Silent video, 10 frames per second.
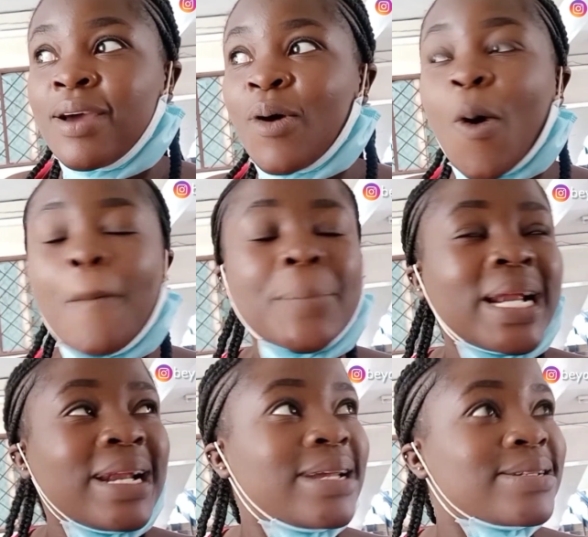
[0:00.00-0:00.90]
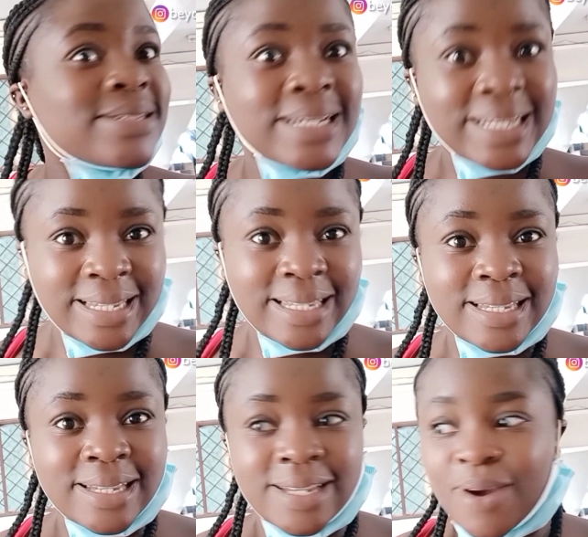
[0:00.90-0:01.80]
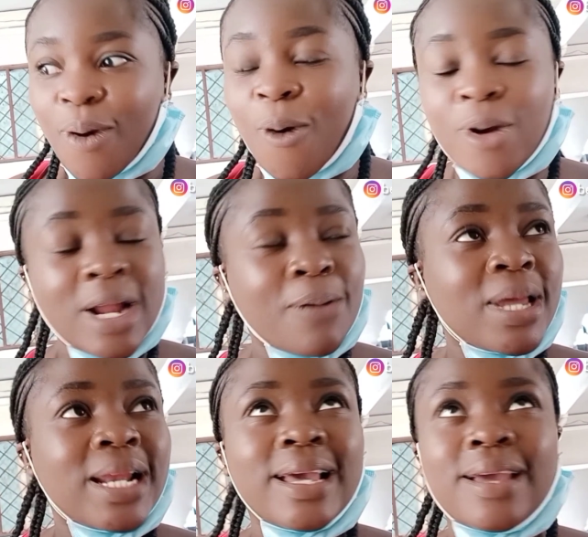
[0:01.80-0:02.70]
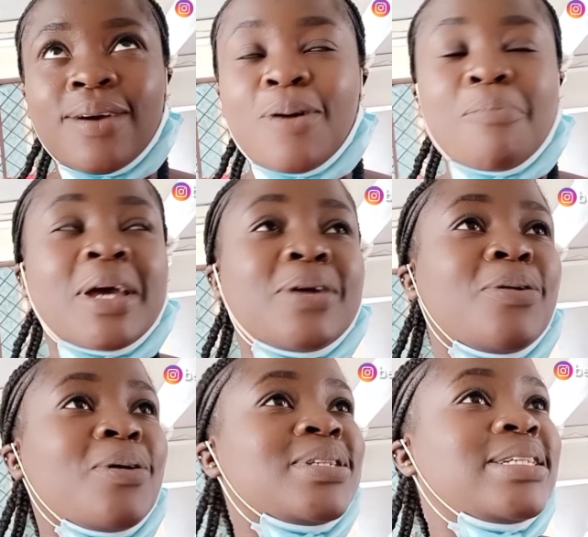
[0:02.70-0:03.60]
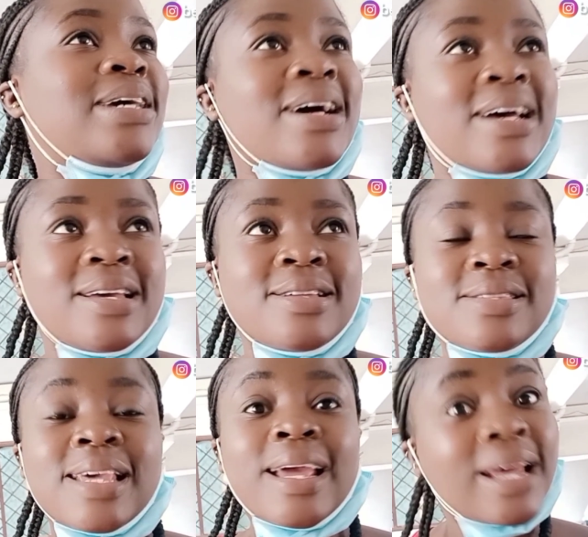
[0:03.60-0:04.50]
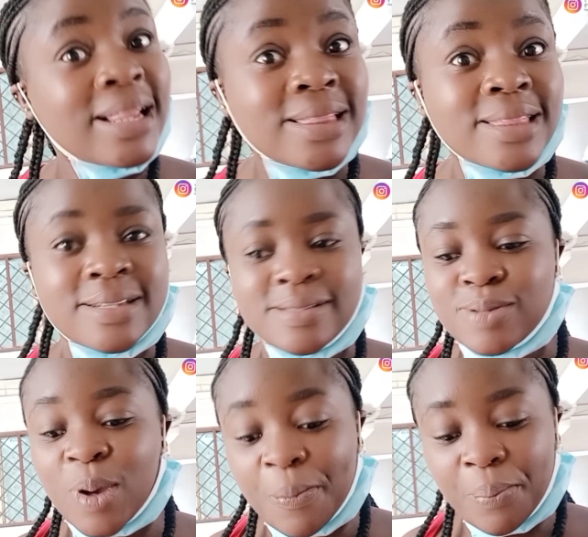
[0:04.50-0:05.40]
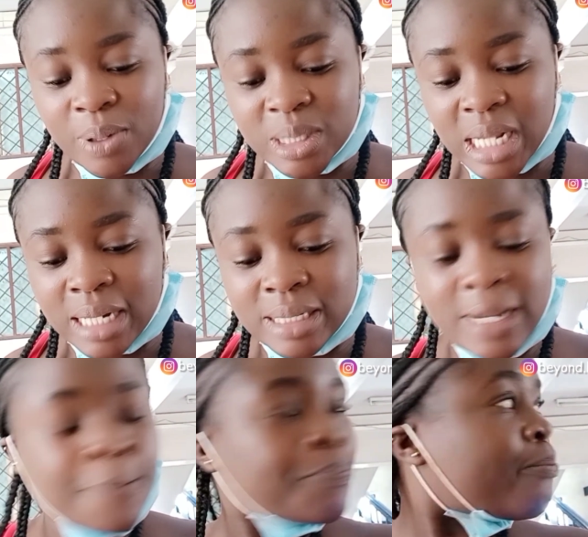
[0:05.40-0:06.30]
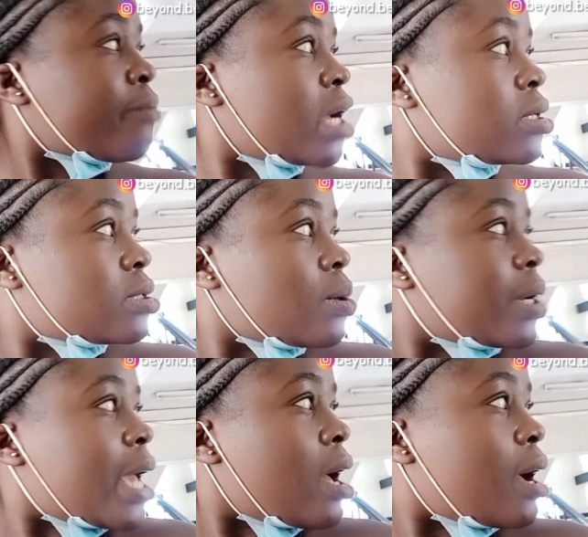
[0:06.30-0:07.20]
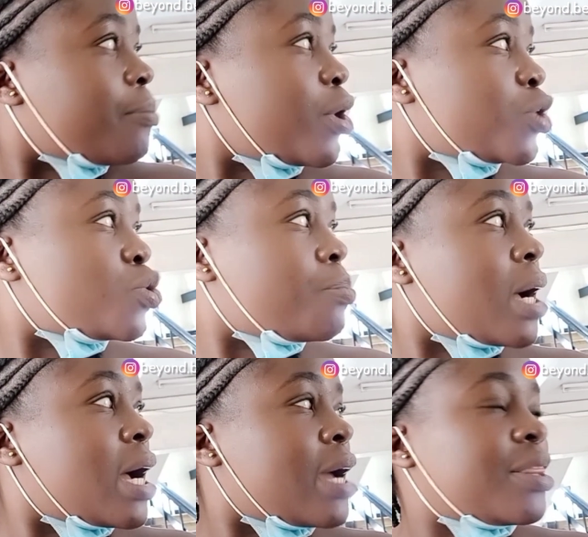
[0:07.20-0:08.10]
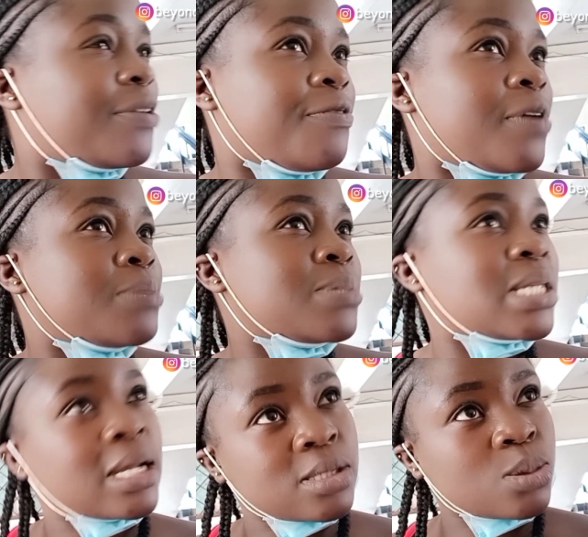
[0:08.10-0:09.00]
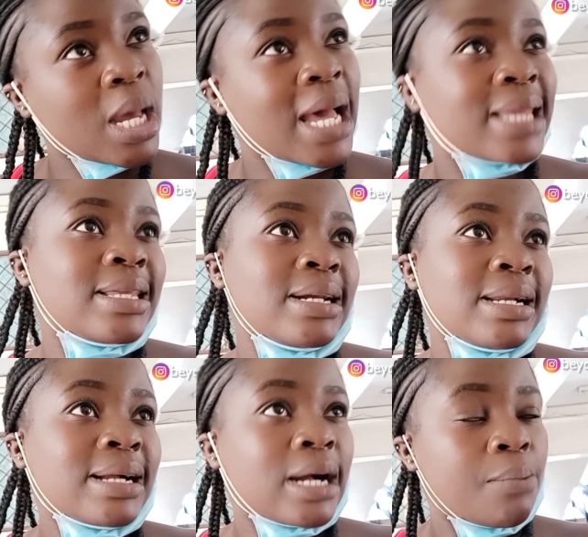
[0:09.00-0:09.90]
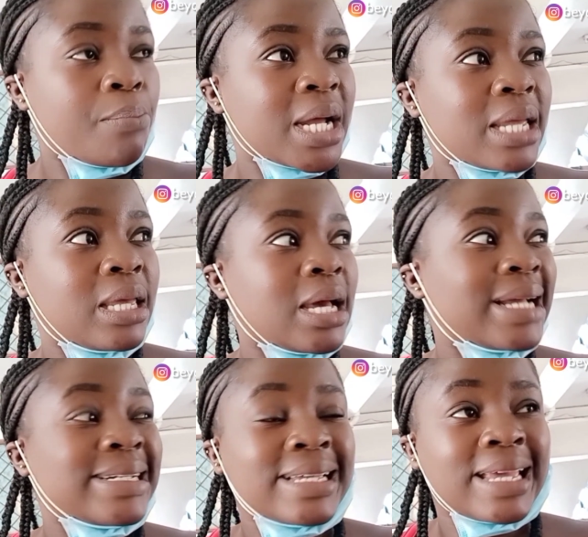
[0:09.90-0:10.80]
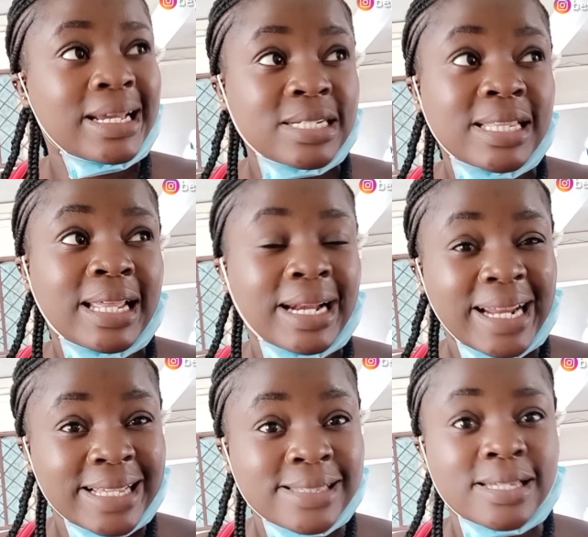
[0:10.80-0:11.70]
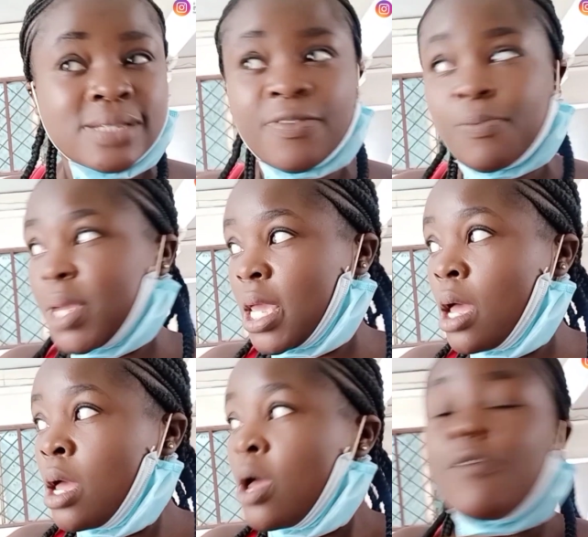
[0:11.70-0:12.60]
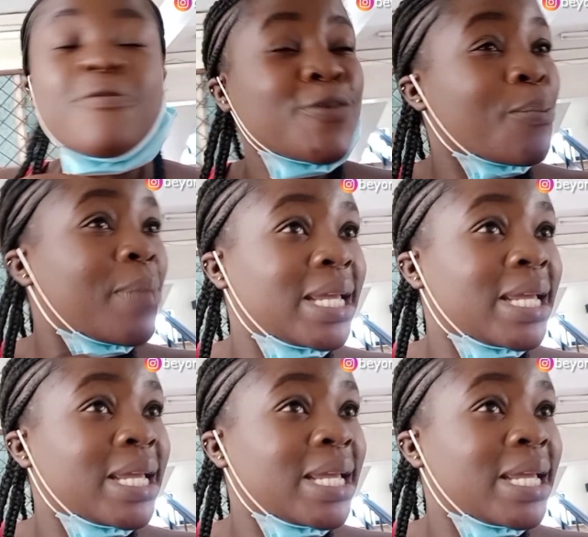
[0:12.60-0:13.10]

completely gone away. Like, oh my god, guys, health is so important. So yeah, I'm going to buy the frames elsewhere and then I'll come back here and get the lenses from here, from